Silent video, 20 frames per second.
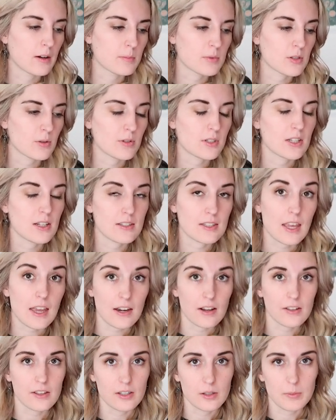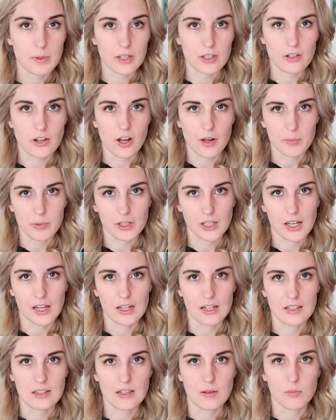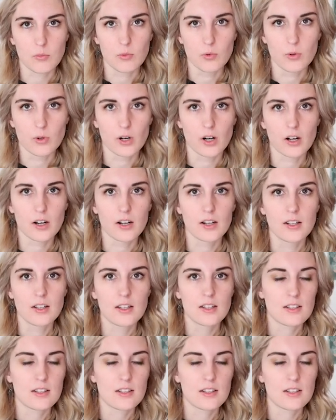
So it does get a little bit complicated the more